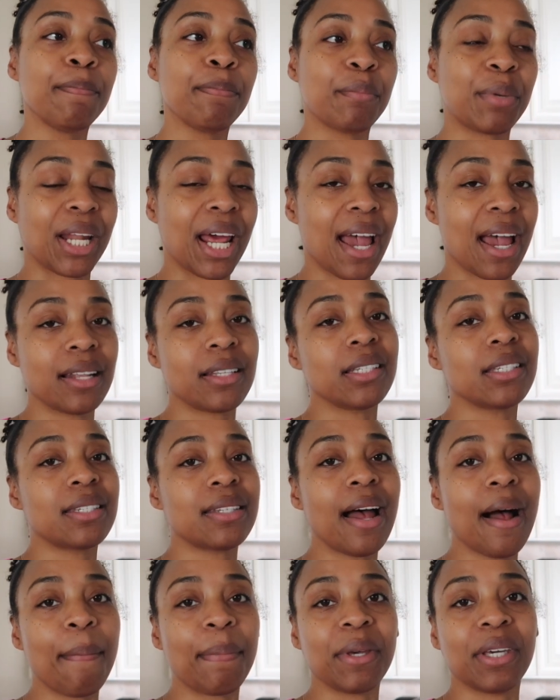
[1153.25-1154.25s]
but I had to
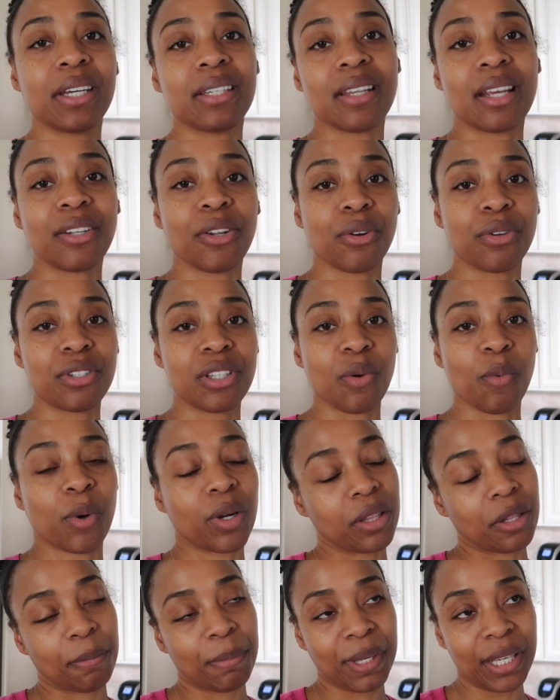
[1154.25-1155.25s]
stop because I noticed that one
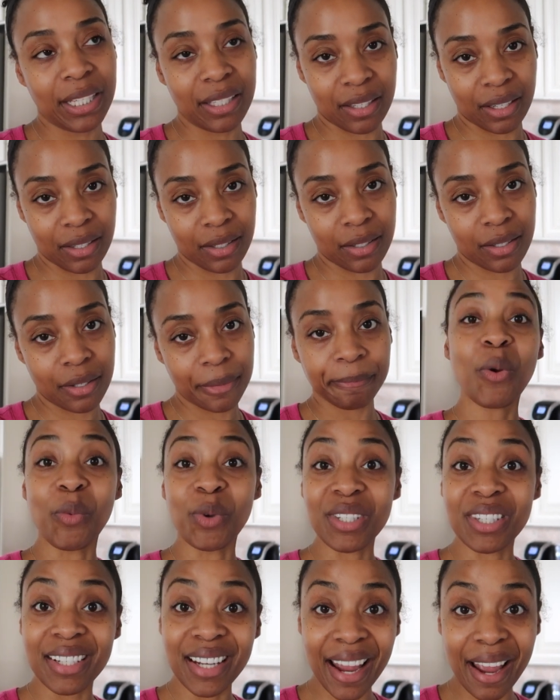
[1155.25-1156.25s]
of the pieces
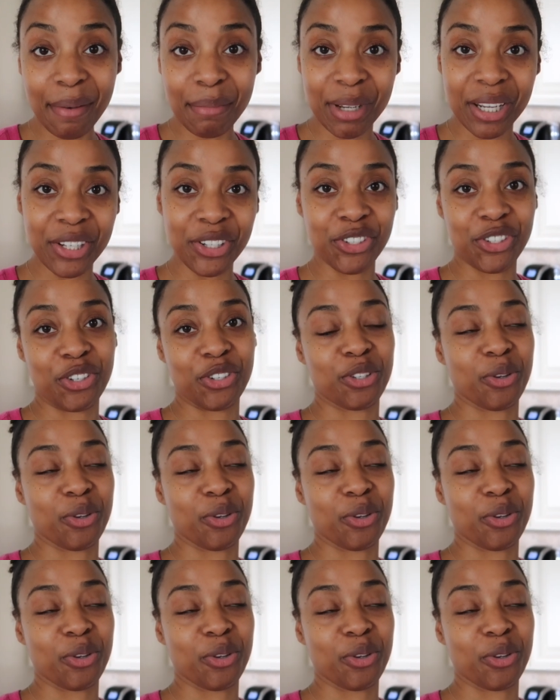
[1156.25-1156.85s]
was damaged.